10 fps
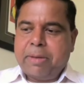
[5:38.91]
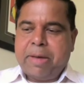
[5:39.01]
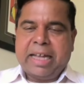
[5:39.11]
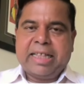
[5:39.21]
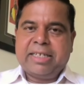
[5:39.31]

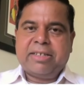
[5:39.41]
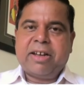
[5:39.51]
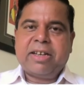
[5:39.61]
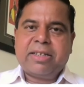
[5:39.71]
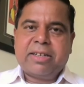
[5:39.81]
Mike. This is
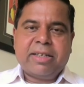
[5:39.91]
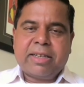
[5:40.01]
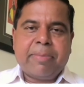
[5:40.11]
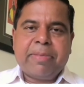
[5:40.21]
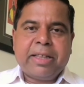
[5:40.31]
not
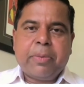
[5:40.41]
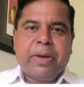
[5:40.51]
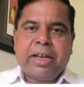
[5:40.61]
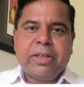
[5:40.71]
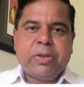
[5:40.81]
something that
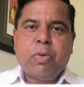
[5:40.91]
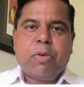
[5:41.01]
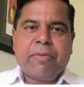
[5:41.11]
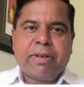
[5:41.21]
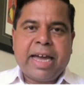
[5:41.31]
we can do
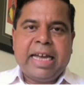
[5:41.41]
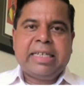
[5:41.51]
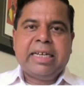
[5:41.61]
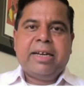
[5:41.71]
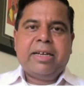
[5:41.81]

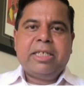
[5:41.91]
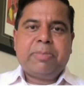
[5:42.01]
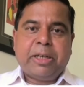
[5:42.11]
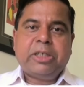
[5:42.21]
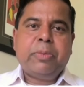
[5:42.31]
overnight,
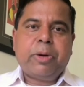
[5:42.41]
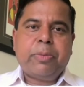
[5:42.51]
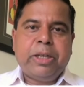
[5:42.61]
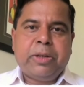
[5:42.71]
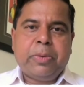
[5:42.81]
especially
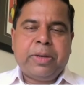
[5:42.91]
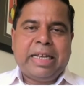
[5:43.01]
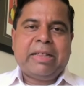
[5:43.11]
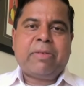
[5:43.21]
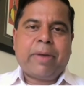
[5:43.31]
when we do
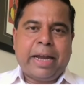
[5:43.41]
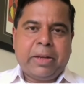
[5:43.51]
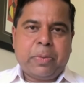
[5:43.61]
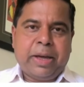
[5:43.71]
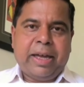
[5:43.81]
it in the
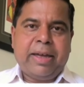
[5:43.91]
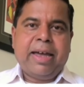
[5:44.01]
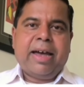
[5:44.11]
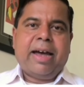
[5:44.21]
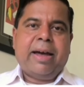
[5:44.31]
right
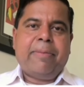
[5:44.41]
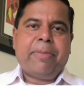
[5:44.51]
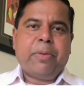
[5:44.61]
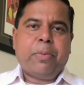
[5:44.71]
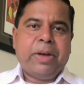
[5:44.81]
way
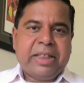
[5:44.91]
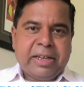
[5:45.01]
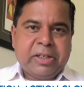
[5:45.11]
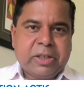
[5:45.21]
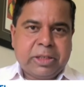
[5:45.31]
with
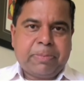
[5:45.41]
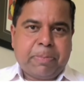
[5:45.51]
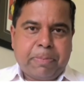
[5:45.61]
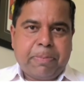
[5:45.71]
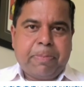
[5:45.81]
Indigenous
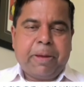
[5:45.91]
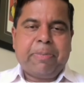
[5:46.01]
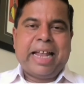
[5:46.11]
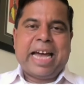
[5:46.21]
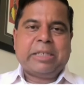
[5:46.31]

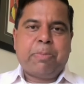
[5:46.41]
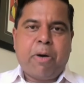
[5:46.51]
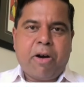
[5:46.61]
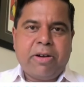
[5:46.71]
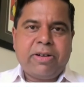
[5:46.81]
people as
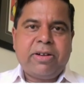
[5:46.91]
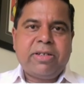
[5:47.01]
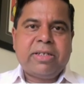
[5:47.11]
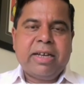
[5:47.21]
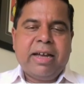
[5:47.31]

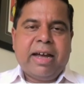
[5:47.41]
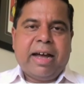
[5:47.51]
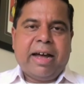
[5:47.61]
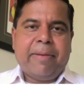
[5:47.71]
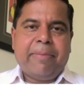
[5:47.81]
partners
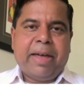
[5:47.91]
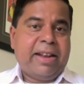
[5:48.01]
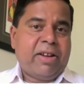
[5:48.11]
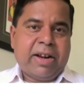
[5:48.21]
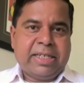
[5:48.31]

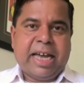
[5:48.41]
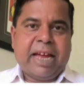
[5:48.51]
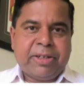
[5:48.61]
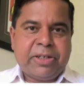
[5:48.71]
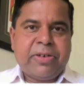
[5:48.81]
and not as
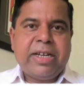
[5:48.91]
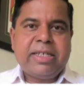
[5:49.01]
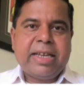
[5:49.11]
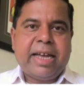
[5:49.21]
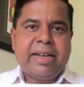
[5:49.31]

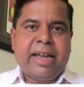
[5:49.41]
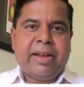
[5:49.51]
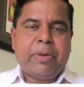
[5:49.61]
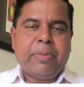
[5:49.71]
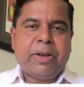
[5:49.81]
adversaries.
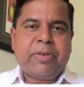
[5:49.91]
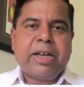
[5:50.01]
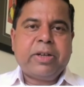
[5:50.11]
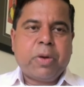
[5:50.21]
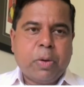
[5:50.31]
And when we
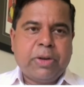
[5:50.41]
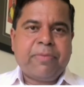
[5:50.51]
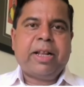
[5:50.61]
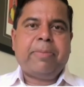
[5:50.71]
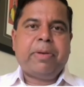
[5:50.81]
try to
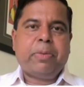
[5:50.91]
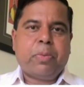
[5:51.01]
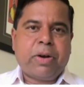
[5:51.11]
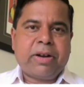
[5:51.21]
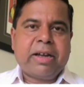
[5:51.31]
co-develop and
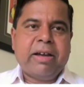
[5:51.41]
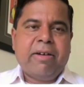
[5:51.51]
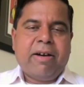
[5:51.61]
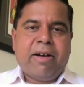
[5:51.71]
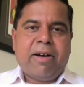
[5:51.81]
work
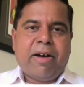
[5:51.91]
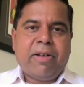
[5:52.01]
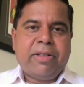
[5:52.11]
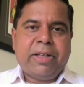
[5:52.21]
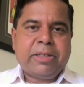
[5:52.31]

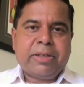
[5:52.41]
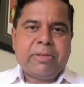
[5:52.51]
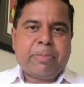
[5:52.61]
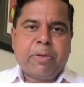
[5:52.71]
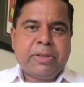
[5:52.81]
on these
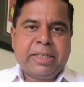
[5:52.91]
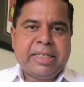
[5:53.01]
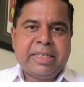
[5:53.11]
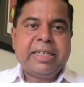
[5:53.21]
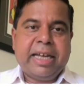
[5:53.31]

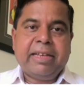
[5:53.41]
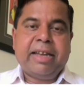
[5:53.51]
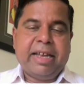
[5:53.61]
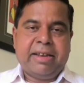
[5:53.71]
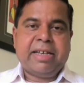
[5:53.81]
processes,
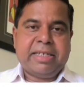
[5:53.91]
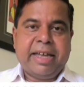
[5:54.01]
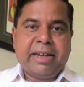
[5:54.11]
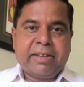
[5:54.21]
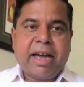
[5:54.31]
it does
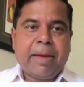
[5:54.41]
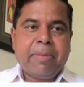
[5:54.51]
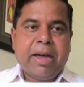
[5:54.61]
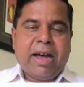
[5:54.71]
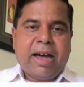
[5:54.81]
take time.
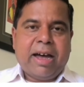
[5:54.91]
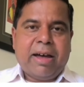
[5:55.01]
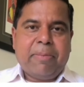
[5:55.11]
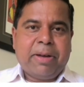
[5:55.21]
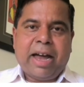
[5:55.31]

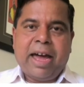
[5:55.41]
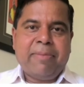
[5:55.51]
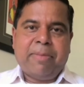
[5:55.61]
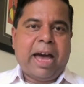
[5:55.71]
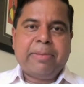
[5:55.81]
But I
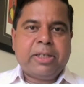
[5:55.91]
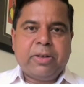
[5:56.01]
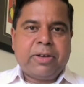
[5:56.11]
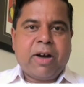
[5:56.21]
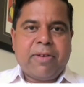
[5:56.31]
am
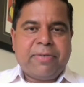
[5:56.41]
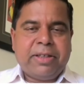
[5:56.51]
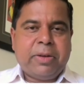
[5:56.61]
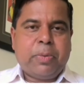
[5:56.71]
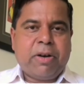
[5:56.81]
absolutely
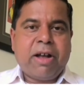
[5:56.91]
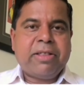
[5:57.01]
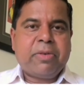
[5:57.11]
confident that we're on the